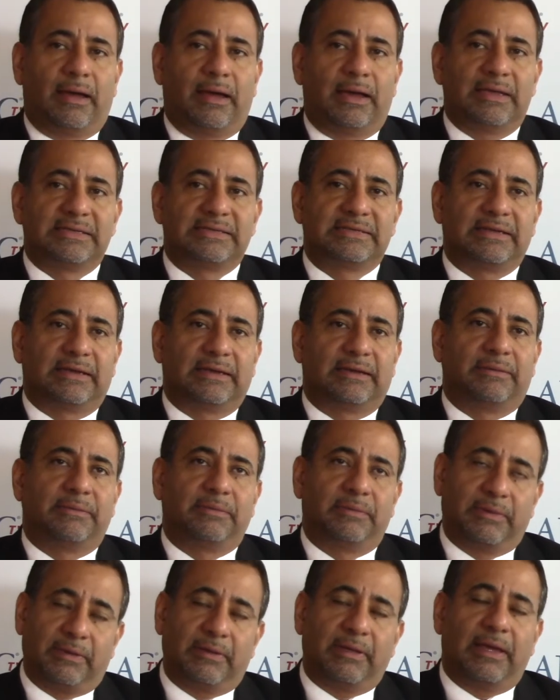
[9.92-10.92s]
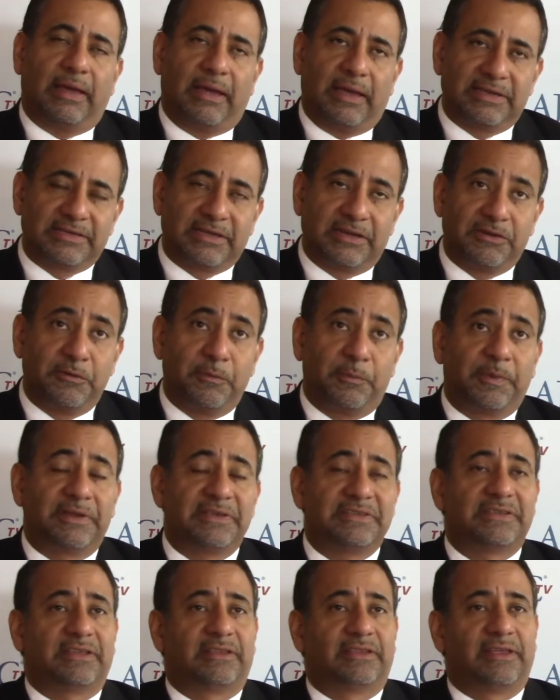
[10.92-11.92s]
as a as a new
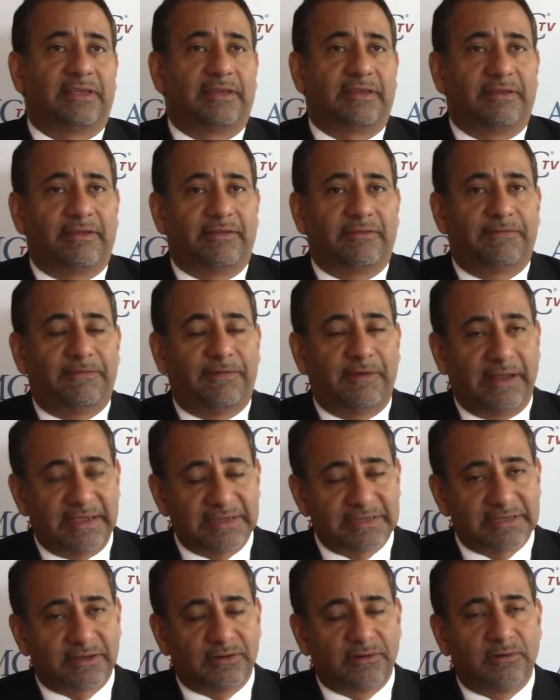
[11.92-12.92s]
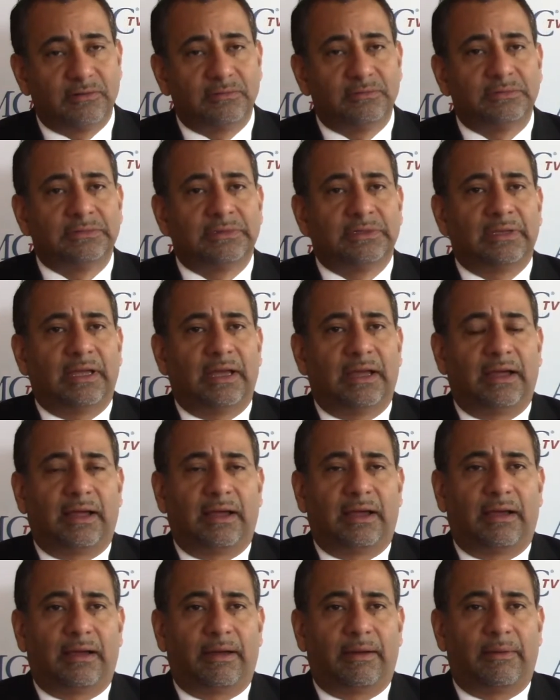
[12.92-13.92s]
president in FLASCO,
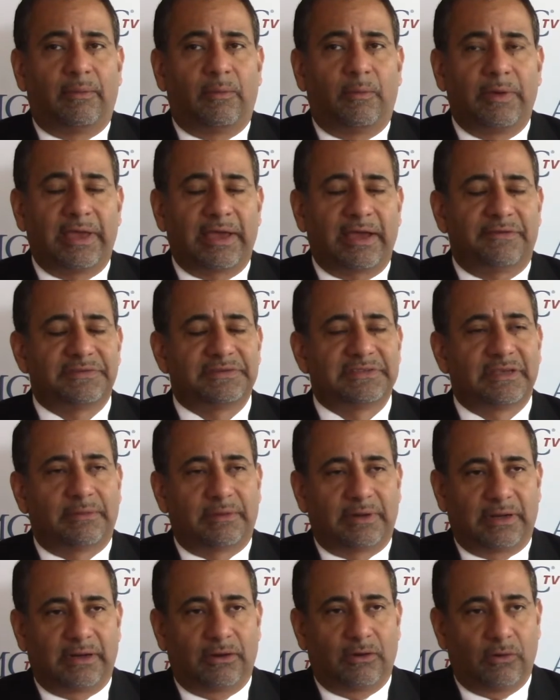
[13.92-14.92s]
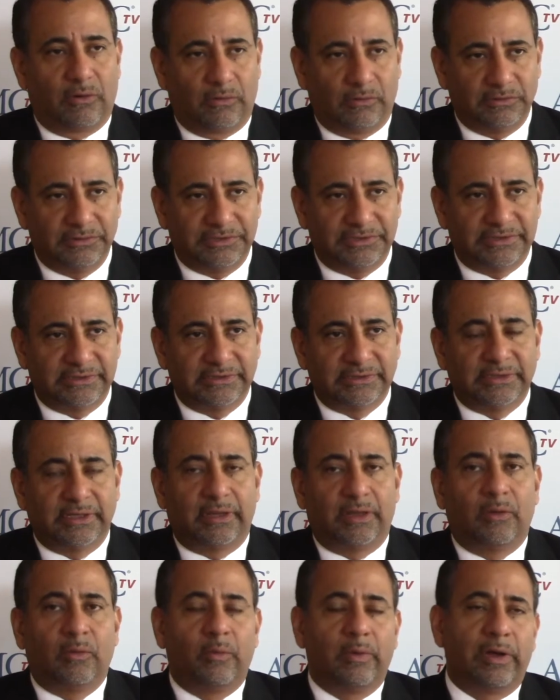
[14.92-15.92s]
uh, we have several goals.
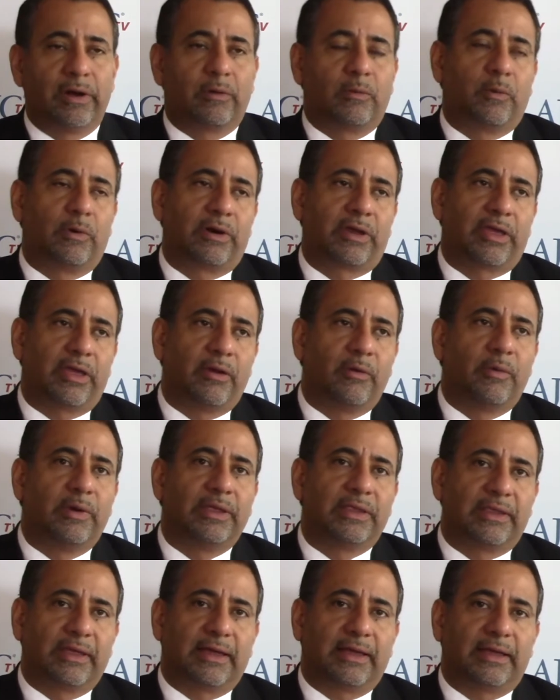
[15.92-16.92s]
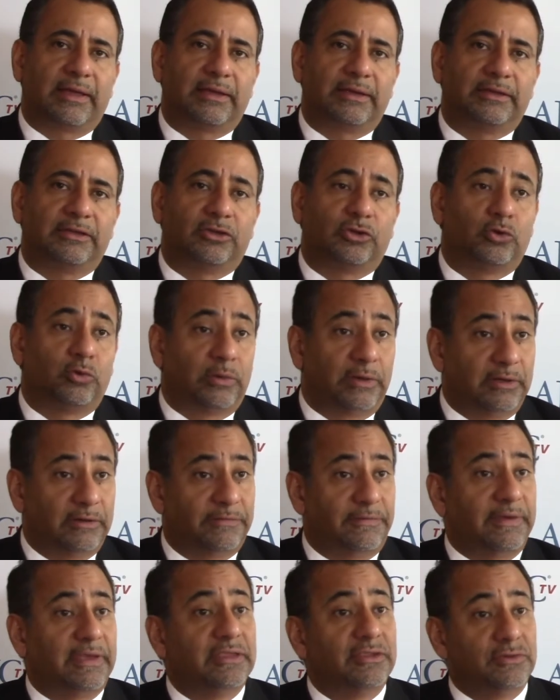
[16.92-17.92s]
We are working with uh,
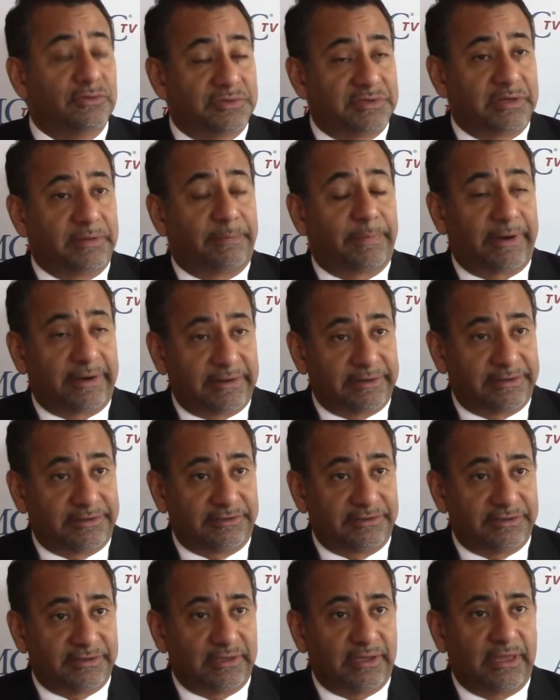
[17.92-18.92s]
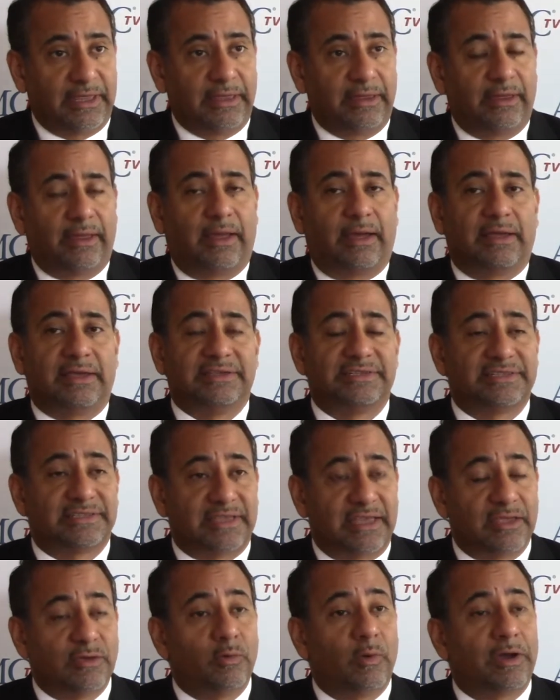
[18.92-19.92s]
12 industry partners in
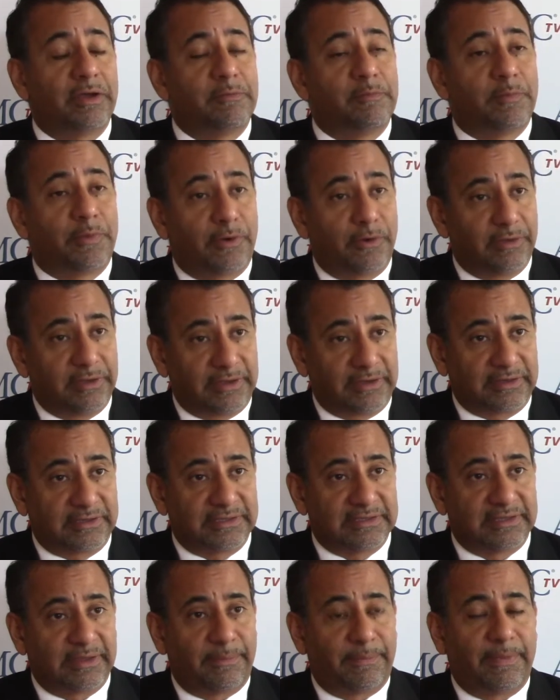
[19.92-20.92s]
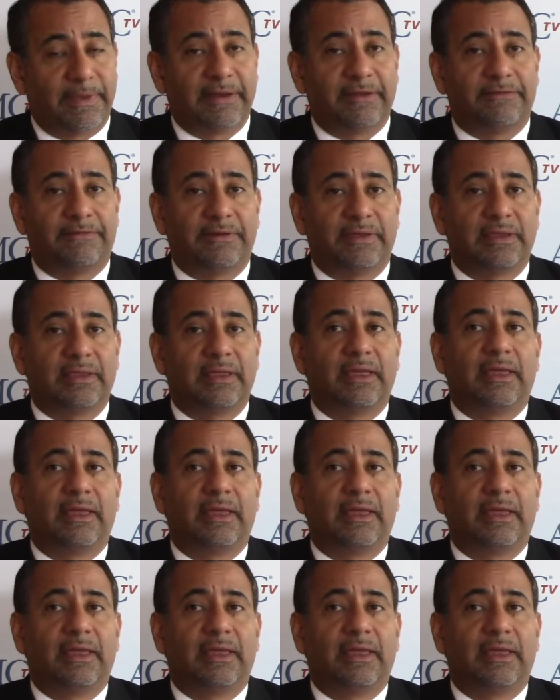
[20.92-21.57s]
statewide projects that benefit